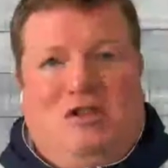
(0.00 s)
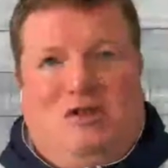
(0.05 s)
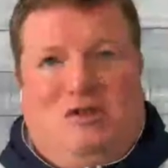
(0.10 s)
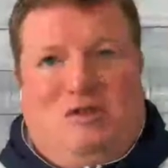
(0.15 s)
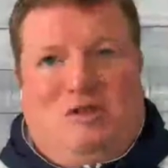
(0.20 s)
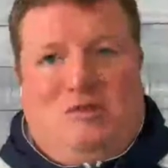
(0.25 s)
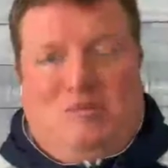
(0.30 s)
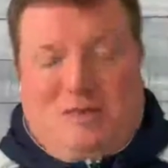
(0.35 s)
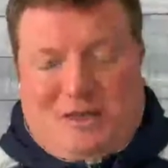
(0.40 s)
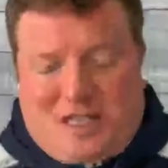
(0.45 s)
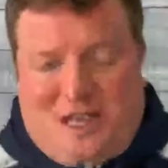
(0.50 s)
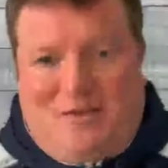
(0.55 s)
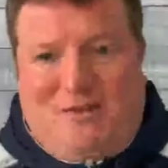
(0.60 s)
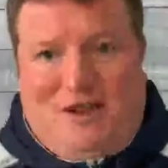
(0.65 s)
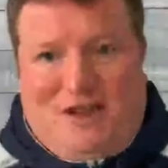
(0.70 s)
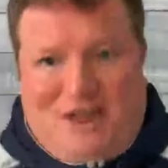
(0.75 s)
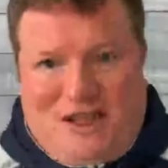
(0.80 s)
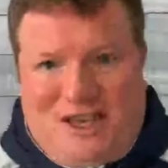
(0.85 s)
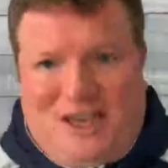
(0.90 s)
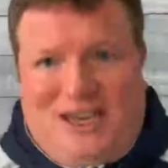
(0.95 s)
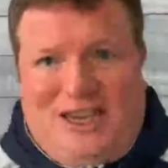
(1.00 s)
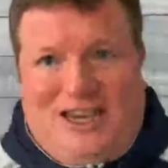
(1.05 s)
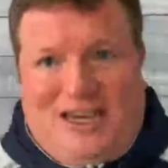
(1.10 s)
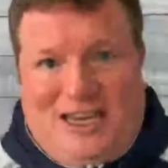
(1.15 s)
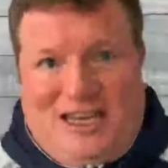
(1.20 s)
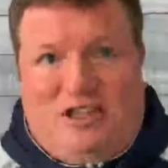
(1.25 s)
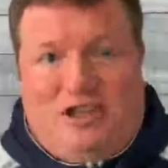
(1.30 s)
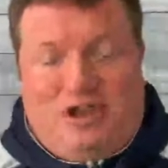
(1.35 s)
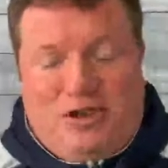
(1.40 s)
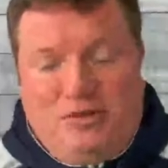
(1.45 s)
specifically, he
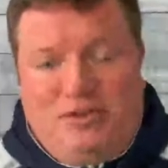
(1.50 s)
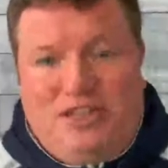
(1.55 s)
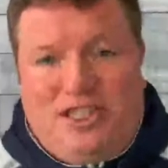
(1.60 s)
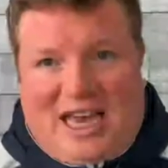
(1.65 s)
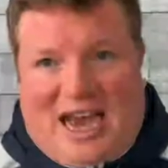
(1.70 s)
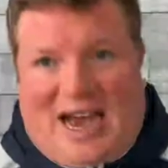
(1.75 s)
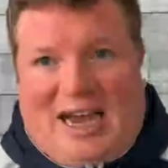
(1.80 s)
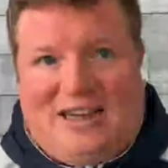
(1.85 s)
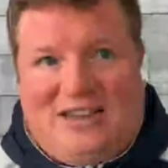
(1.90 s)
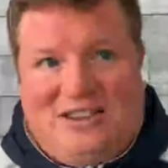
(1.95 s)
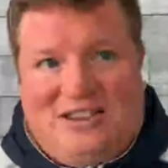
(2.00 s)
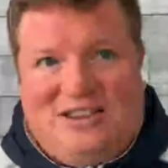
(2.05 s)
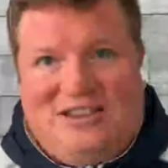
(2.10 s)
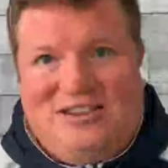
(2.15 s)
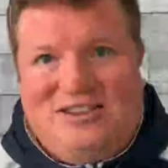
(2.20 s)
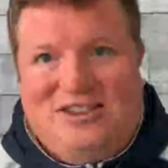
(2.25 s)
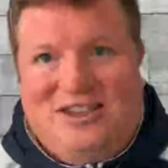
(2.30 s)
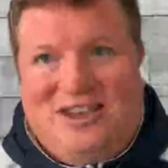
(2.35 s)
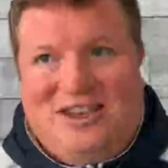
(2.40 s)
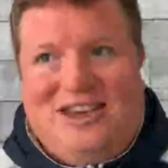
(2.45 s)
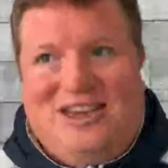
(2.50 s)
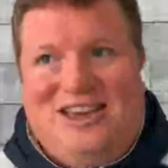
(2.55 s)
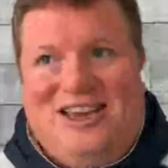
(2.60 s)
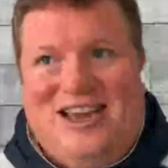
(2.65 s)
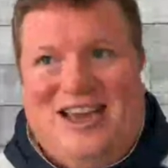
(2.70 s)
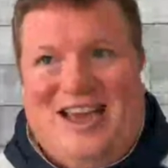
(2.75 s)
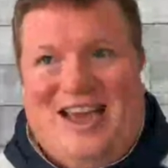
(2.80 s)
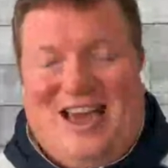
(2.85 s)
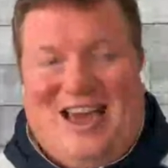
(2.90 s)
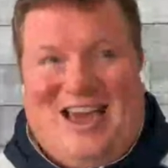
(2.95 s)
had two sacks,
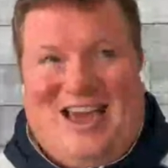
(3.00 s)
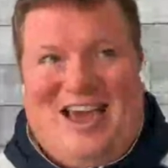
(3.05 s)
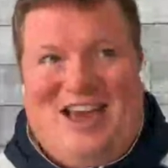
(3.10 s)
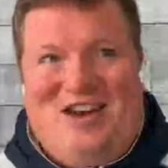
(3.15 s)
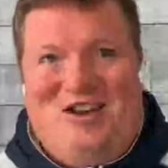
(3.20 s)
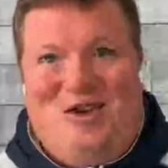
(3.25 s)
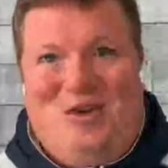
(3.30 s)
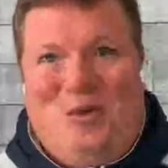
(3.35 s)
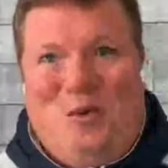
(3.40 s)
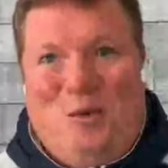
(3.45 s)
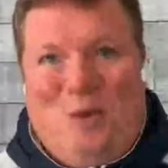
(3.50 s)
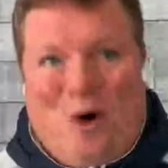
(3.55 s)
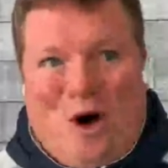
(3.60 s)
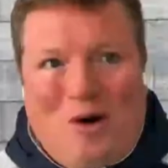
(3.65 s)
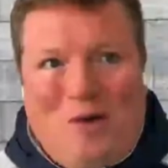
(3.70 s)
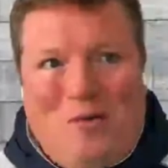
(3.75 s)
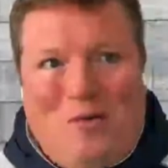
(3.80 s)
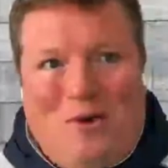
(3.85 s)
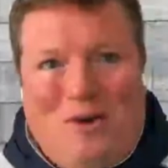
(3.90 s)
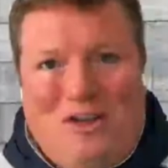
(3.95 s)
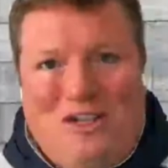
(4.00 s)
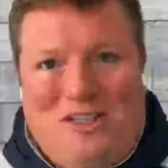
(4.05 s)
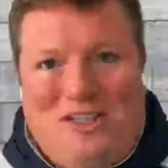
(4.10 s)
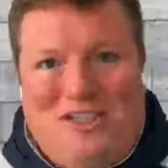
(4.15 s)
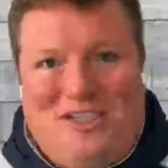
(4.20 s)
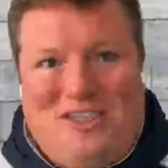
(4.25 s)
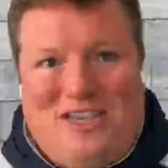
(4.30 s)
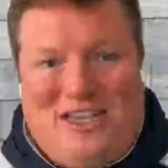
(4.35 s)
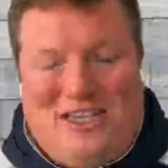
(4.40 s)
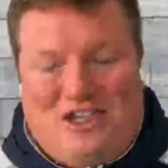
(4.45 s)
and one
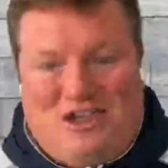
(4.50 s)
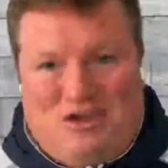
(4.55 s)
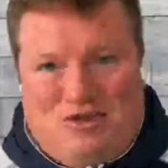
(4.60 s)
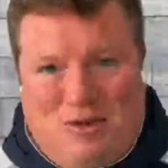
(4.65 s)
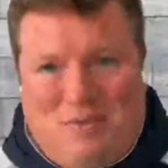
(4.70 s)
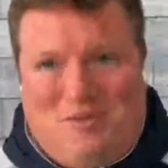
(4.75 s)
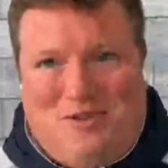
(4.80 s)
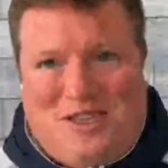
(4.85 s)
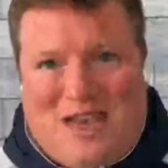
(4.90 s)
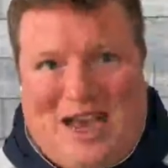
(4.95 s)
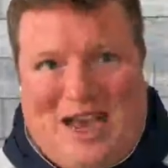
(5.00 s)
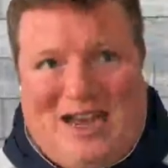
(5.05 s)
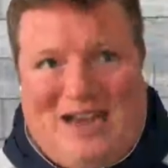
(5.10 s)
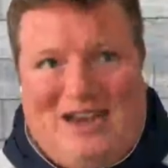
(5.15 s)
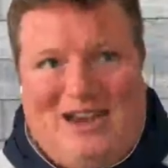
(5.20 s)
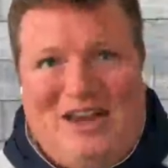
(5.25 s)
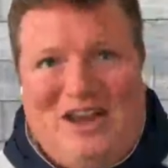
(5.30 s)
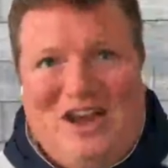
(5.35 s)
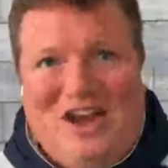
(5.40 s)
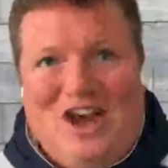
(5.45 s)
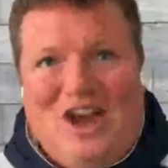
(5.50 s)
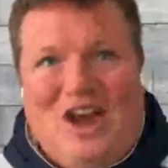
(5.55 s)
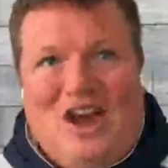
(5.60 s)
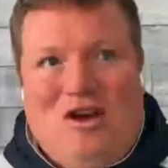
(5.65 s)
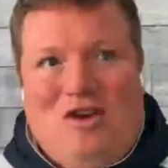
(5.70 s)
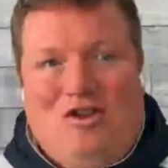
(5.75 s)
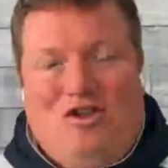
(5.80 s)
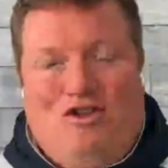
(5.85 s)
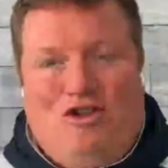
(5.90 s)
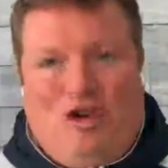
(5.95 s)
was a strip sack
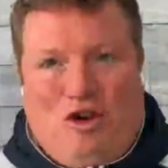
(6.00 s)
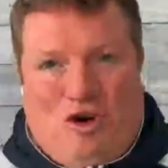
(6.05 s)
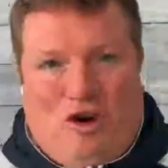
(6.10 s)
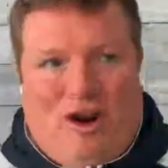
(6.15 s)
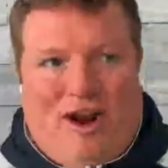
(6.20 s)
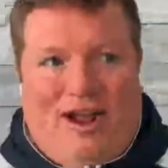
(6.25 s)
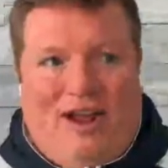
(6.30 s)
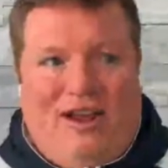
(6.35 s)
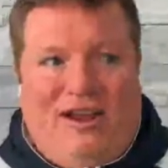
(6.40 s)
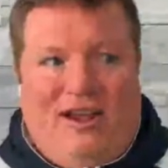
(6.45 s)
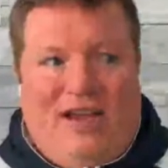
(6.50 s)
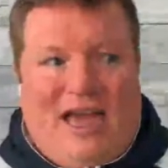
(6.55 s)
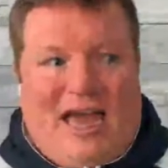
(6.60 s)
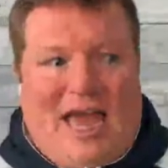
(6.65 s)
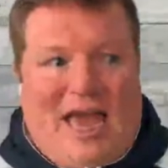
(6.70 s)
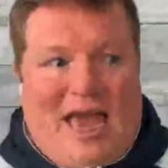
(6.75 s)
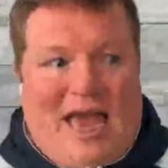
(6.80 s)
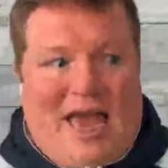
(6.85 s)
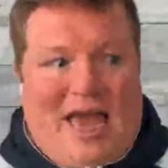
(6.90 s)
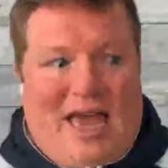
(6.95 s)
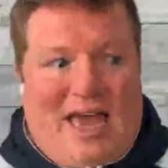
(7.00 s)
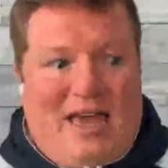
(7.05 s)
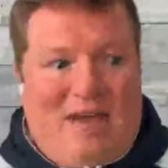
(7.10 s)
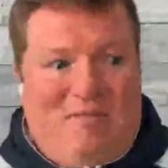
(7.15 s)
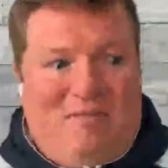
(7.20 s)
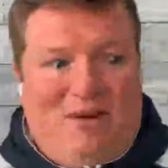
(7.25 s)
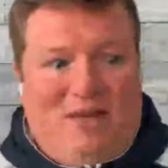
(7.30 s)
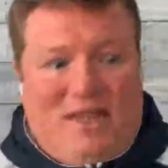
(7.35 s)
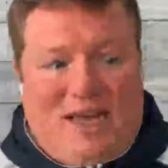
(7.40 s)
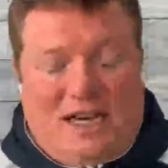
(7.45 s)
during a
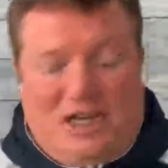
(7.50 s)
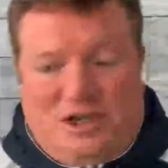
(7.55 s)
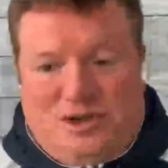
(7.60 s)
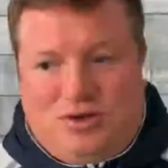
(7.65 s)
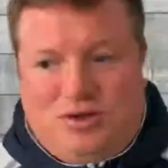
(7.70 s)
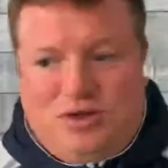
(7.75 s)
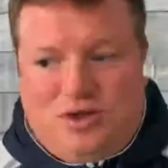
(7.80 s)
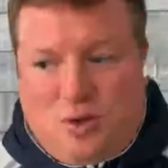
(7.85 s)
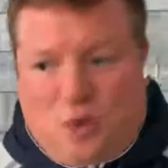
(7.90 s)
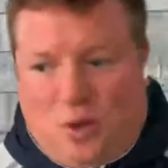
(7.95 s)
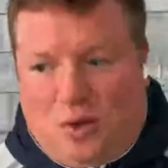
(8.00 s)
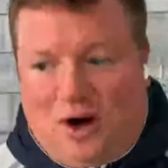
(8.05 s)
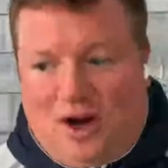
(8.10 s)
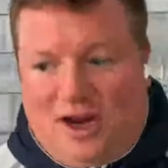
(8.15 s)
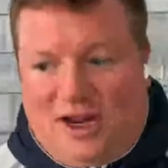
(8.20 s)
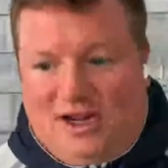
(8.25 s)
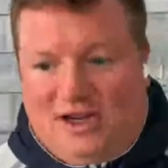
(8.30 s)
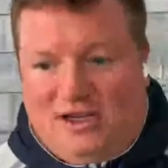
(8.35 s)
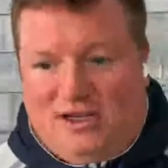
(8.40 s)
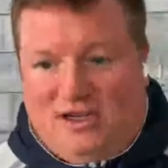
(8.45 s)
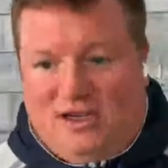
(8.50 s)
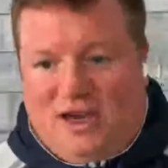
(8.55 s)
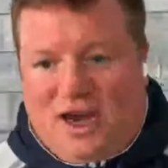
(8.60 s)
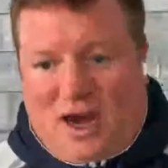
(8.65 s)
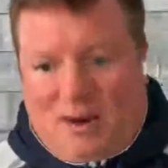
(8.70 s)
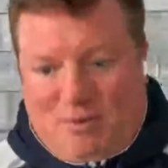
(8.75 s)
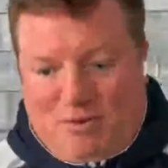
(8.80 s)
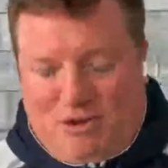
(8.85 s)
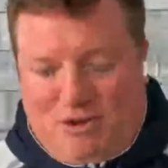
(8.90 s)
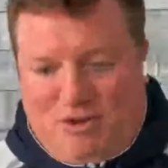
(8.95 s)
potential scoring
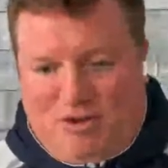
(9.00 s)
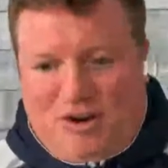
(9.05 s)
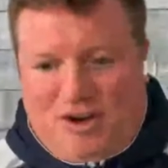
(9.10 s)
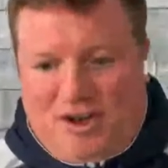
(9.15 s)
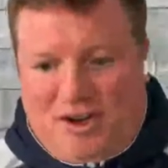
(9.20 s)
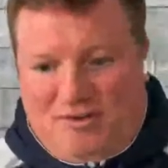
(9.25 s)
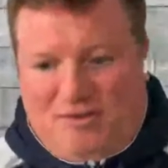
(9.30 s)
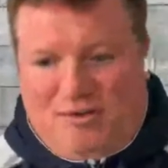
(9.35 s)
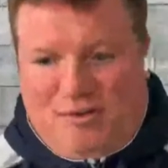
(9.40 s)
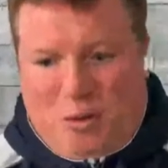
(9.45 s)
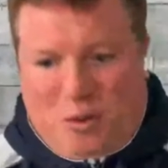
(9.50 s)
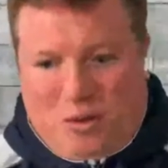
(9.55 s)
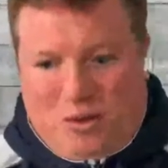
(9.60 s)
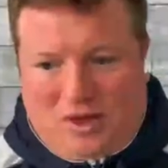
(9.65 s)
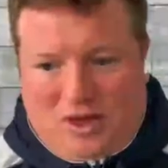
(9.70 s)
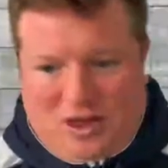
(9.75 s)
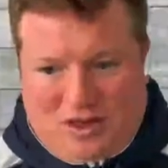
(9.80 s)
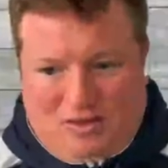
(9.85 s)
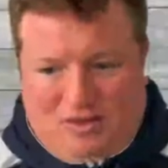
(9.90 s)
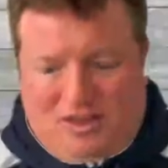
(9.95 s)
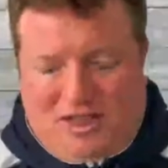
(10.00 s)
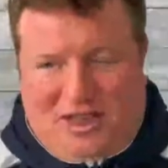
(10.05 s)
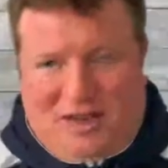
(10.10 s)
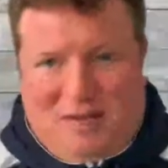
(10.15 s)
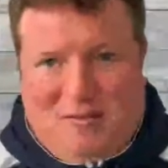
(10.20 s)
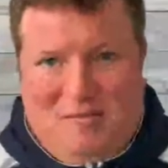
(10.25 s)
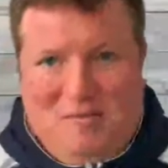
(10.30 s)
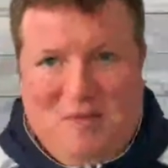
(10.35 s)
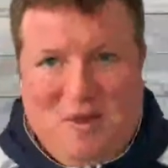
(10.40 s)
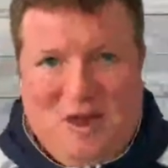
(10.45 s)
opportunity for the other
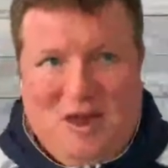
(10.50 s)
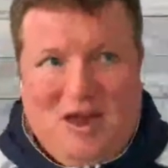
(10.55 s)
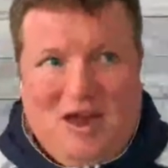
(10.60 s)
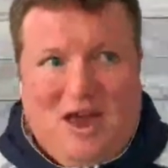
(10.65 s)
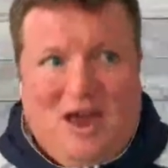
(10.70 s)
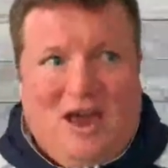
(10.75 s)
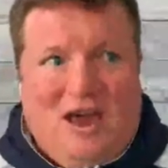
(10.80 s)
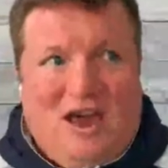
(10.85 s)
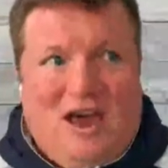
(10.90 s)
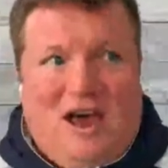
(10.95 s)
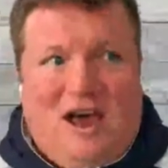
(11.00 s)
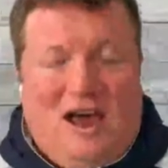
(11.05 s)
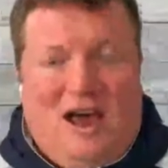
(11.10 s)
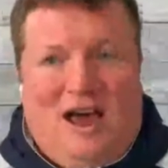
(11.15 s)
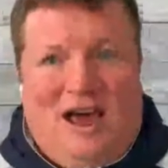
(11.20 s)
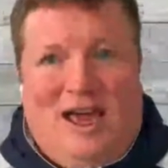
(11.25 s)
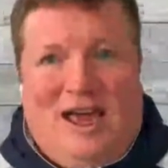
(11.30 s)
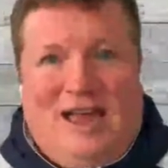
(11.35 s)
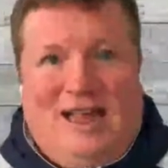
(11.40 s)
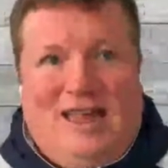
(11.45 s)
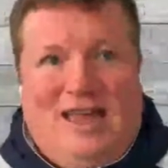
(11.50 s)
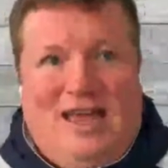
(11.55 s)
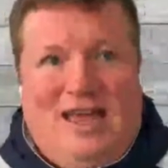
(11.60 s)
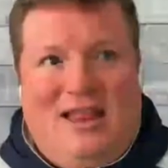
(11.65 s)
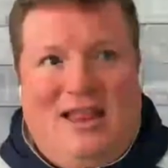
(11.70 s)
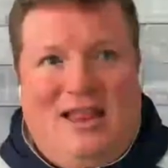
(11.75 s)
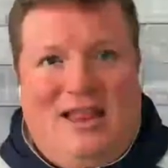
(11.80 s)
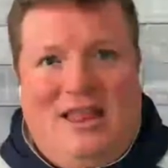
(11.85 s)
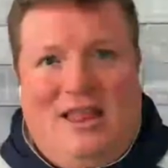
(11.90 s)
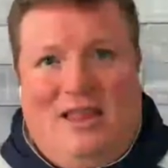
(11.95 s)
team. Uh, and
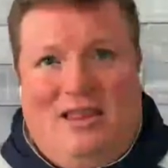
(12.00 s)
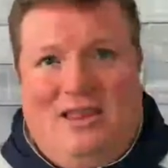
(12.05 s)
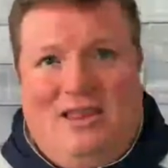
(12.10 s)
then the